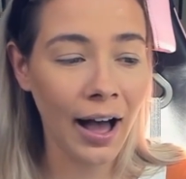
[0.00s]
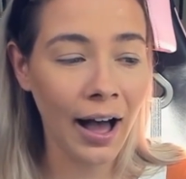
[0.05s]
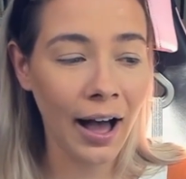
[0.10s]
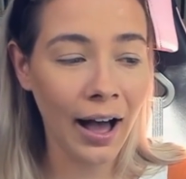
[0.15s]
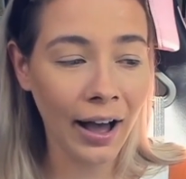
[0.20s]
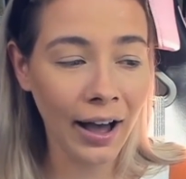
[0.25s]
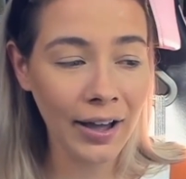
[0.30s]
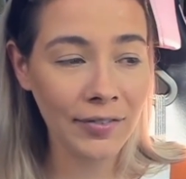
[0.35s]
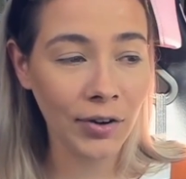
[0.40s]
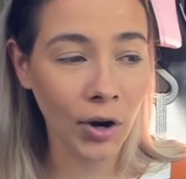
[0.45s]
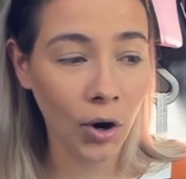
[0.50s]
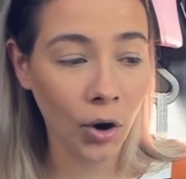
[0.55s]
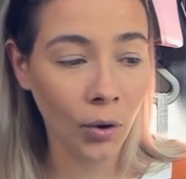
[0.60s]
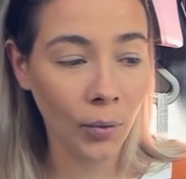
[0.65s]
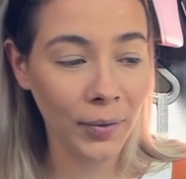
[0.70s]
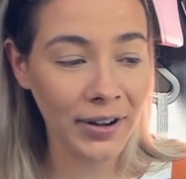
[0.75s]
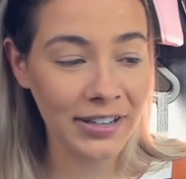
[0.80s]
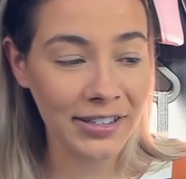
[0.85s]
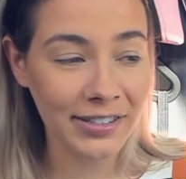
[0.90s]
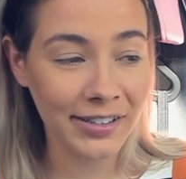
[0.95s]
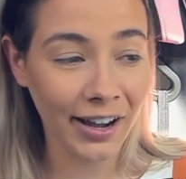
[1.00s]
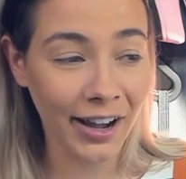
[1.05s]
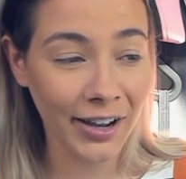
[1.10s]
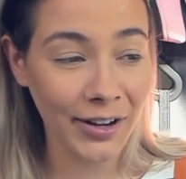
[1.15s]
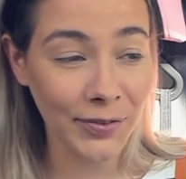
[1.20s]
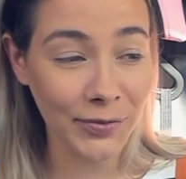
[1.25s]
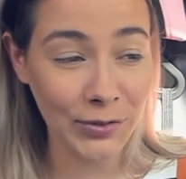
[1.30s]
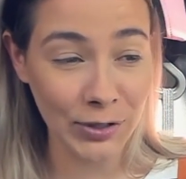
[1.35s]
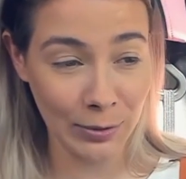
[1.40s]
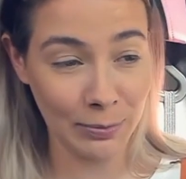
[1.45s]
I've always kind
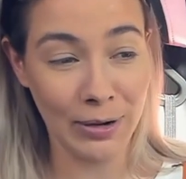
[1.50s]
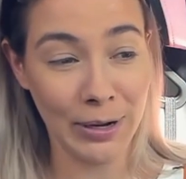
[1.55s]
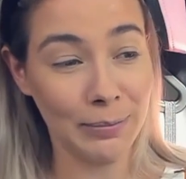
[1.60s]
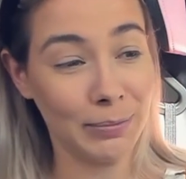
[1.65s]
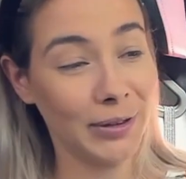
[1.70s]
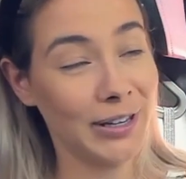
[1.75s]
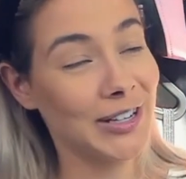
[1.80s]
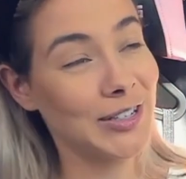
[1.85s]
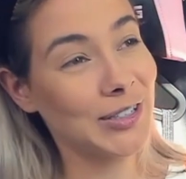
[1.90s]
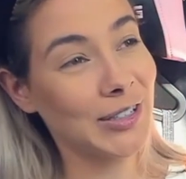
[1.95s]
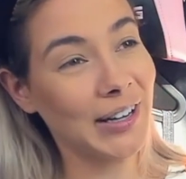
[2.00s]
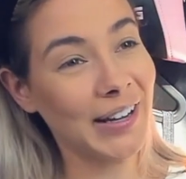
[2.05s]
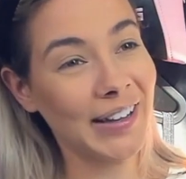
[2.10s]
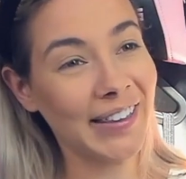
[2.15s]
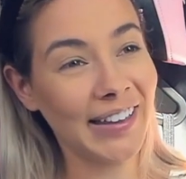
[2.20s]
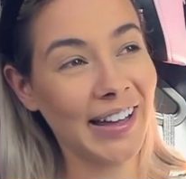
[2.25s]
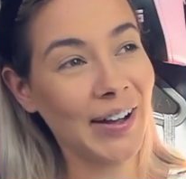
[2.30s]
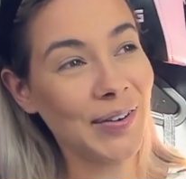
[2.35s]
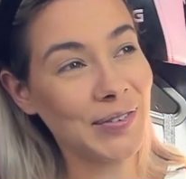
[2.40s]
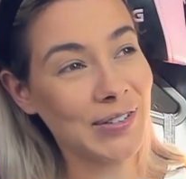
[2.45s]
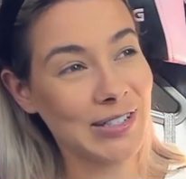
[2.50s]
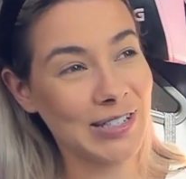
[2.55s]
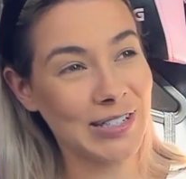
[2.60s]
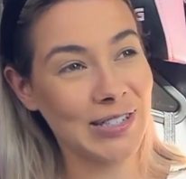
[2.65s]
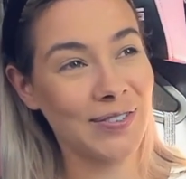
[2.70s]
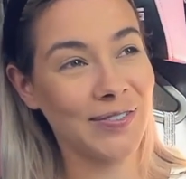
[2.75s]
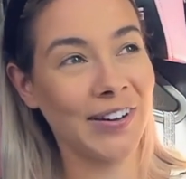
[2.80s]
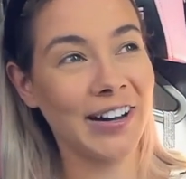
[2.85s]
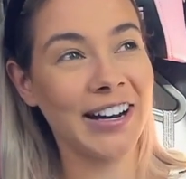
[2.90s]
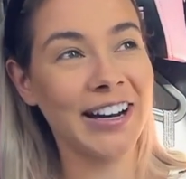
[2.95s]
of done my blush like that, which
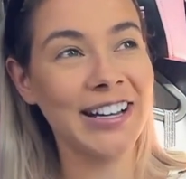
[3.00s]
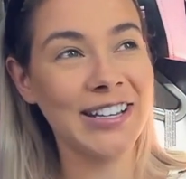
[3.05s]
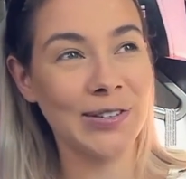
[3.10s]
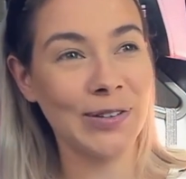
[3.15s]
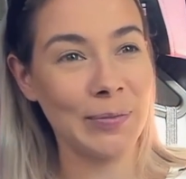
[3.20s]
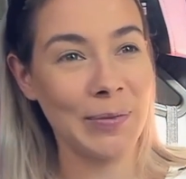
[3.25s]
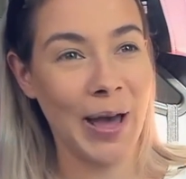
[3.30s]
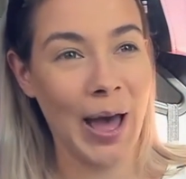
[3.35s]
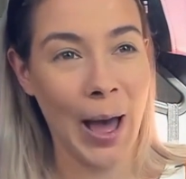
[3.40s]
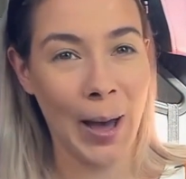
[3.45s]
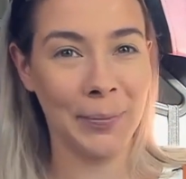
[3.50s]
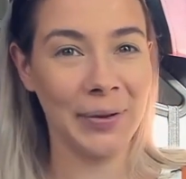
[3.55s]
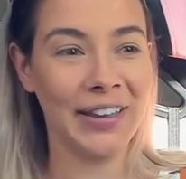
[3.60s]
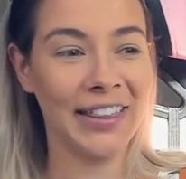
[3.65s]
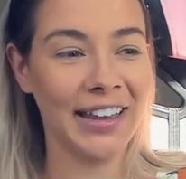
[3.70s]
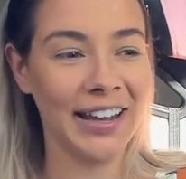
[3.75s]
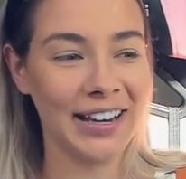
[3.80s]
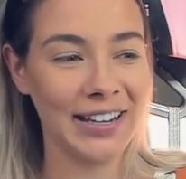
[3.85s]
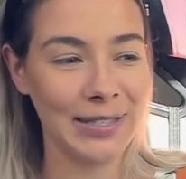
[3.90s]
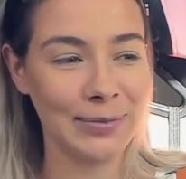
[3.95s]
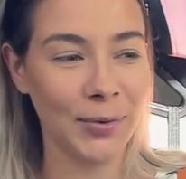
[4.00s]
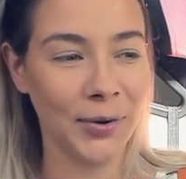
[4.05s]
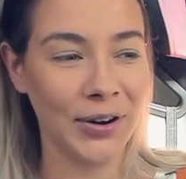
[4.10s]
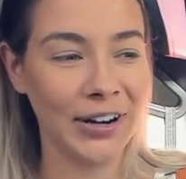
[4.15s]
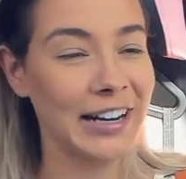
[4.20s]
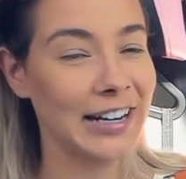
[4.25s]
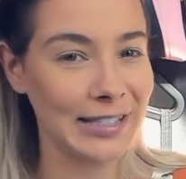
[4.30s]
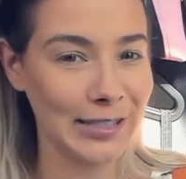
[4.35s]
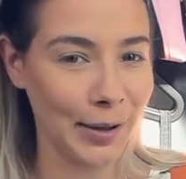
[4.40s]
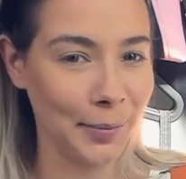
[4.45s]
is funny, so I'm happy that it's more
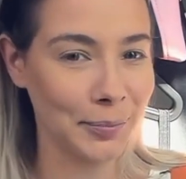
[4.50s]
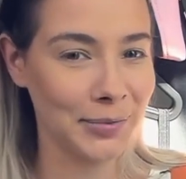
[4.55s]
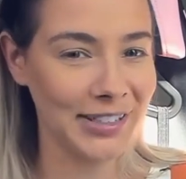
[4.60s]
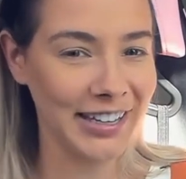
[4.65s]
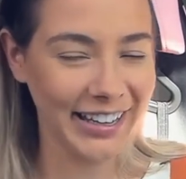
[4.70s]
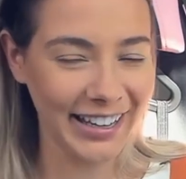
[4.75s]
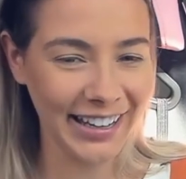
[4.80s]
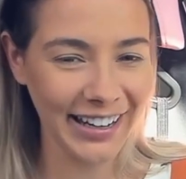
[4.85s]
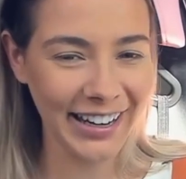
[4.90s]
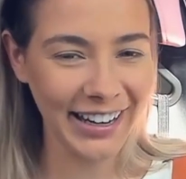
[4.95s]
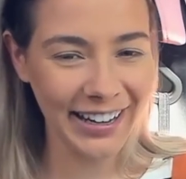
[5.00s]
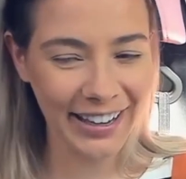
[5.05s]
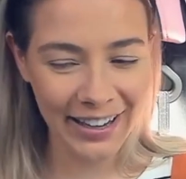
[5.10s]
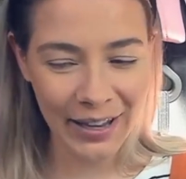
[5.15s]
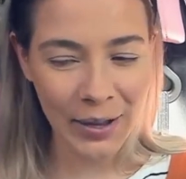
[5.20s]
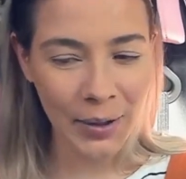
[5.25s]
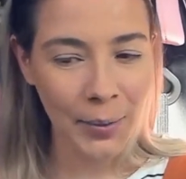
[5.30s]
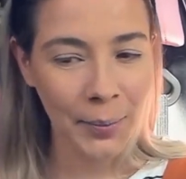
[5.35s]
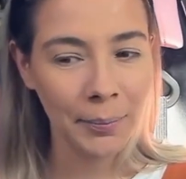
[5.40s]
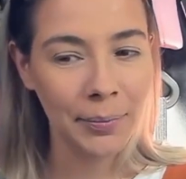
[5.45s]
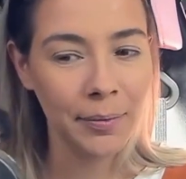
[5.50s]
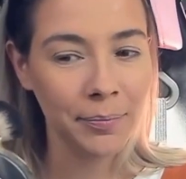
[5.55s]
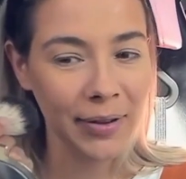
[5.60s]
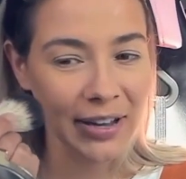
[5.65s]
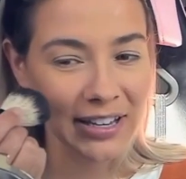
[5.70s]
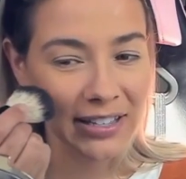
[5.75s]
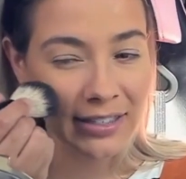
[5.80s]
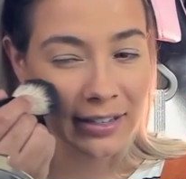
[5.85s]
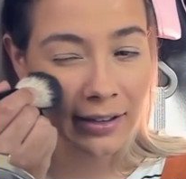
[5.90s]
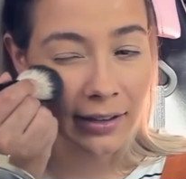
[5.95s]
accepted. But
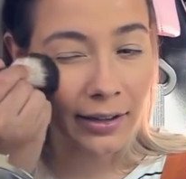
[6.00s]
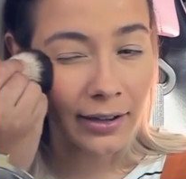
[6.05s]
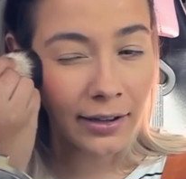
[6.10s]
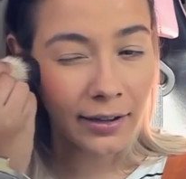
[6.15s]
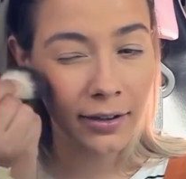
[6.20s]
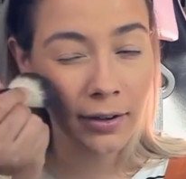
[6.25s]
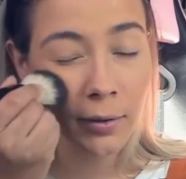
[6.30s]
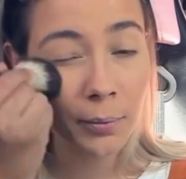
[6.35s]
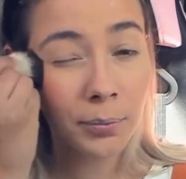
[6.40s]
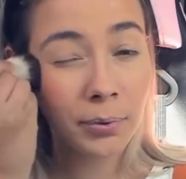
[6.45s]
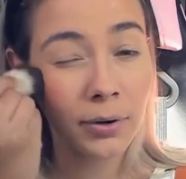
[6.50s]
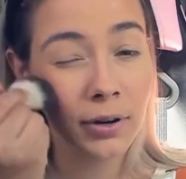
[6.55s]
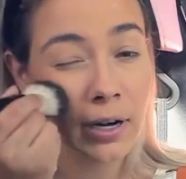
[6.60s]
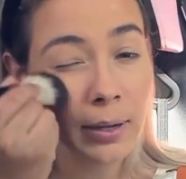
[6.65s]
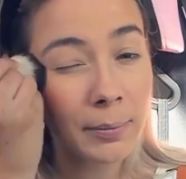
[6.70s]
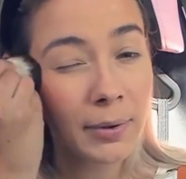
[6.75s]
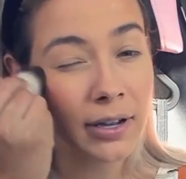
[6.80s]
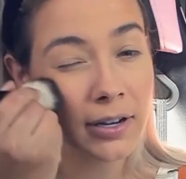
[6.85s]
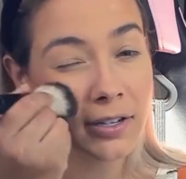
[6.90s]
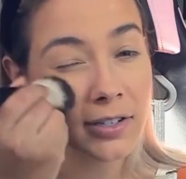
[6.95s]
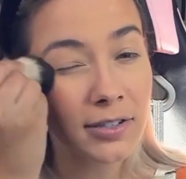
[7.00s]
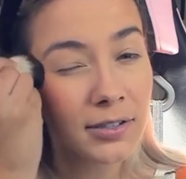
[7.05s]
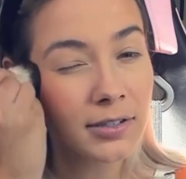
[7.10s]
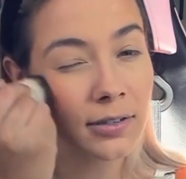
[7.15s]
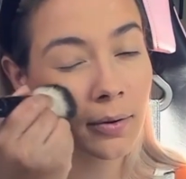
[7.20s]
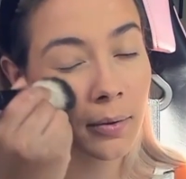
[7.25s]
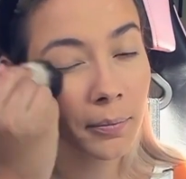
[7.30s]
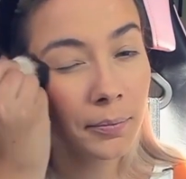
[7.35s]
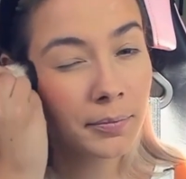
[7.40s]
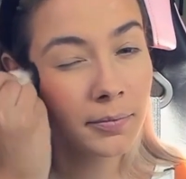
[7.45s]
basically, you pretty much
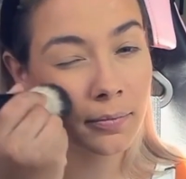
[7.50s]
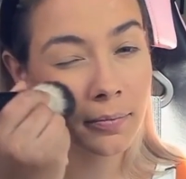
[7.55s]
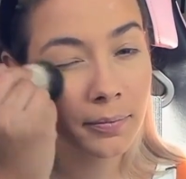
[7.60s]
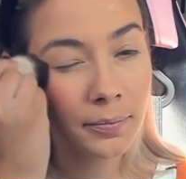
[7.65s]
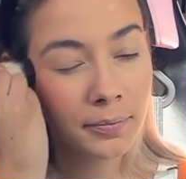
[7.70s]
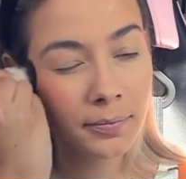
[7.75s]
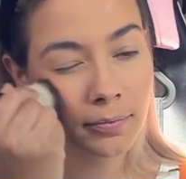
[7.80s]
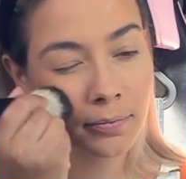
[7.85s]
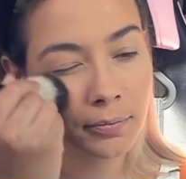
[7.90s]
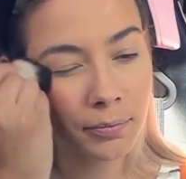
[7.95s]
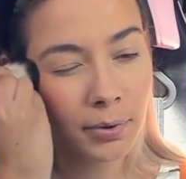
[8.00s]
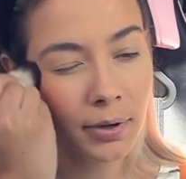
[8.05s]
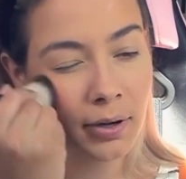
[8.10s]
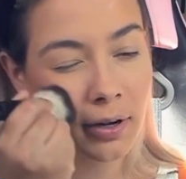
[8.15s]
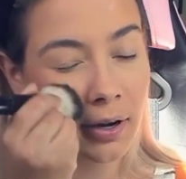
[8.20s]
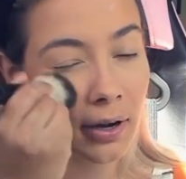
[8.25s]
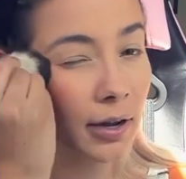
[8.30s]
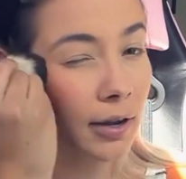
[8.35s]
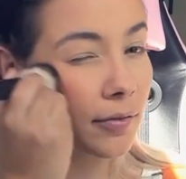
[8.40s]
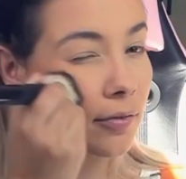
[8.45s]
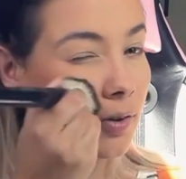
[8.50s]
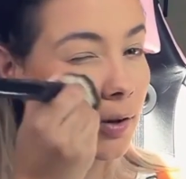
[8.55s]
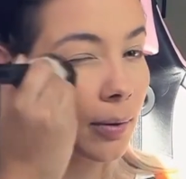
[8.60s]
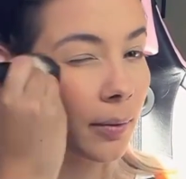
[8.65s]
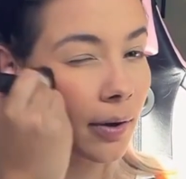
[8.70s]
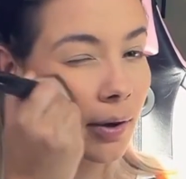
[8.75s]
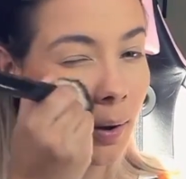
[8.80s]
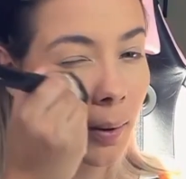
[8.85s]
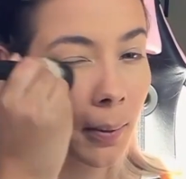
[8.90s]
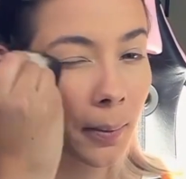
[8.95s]
put it
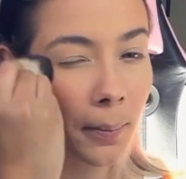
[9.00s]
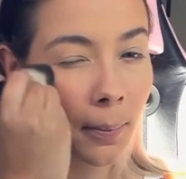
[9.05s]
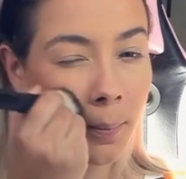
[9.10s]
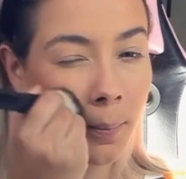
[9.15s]
everywhere.